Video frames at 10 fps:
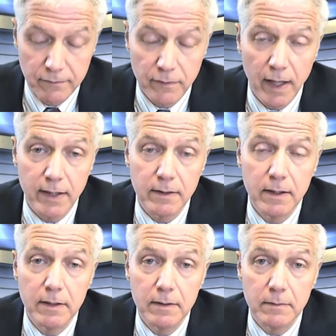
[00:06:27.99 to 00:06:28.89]
flight
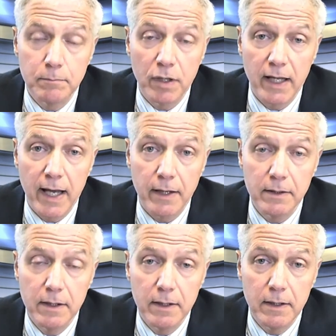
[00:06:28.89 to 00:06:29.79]

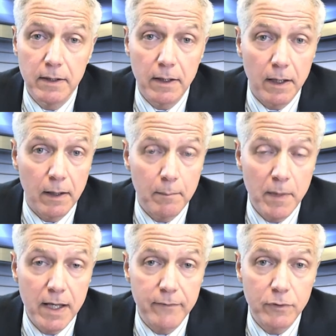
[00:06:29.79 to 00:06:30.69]
plan
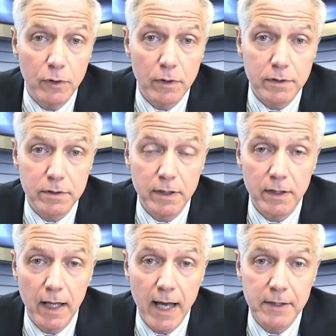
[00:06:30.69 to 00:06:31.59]
may have caused
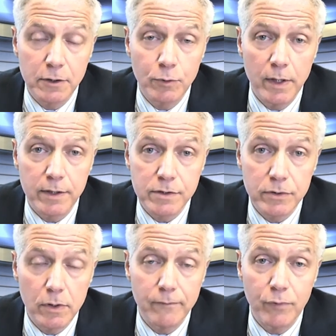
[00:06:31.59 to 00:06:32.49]
the antiquated
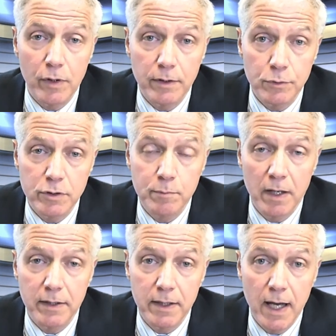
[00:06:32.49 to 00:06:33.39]
software used
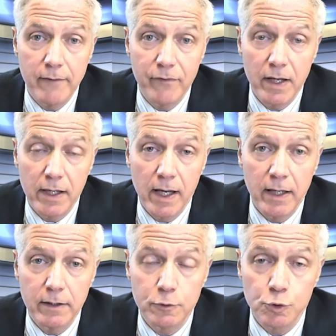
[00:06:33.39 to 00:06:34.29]
by the
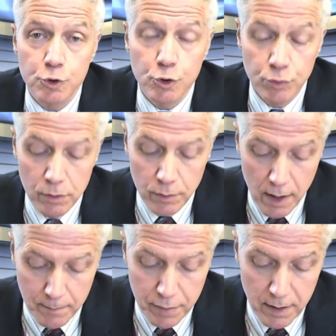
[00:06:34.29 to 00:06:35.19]
FAA to screw
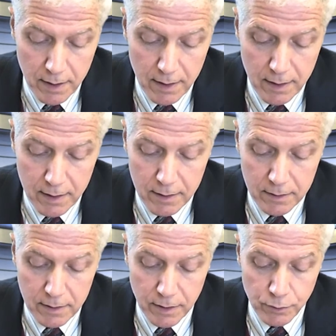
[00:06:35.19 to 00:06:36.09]
up.
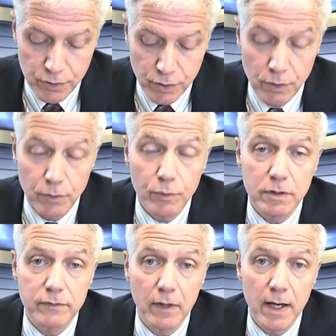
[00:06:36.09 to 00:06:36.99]
The U-2,
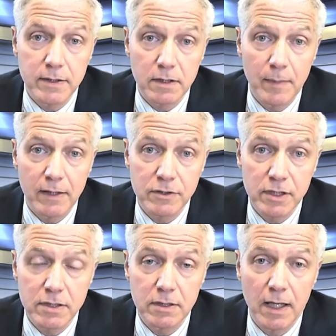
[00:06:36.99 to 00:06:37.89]
which flies at about
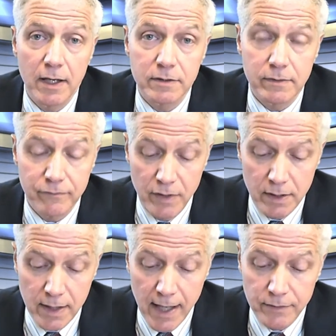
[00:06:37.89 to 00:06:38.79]
60,000 feet
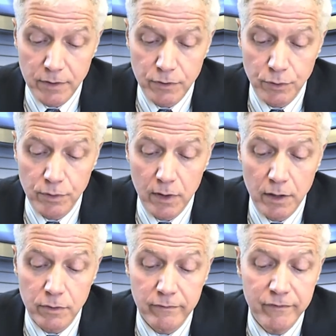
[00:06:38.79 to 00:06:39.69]
in altitude
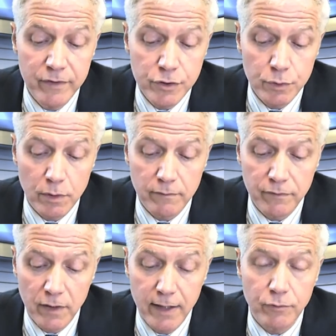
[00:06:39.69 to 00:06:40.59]
under visual
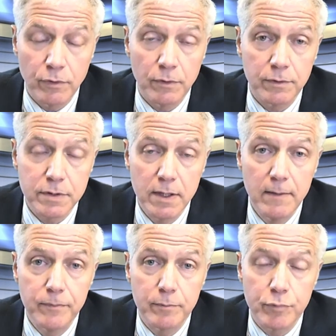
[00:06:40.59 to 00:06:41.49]
flight rules,
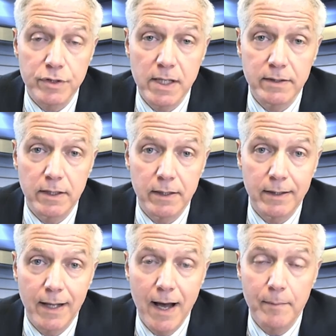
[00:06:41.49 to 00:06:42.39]
presented an
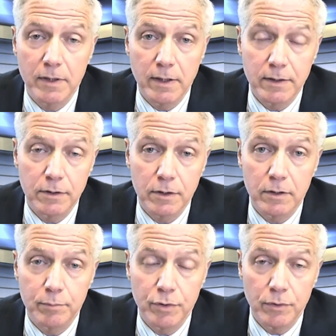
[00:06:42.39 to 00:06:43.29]
anomaly to the
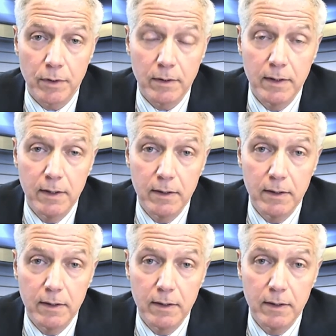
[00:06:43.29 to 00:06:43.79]
computer.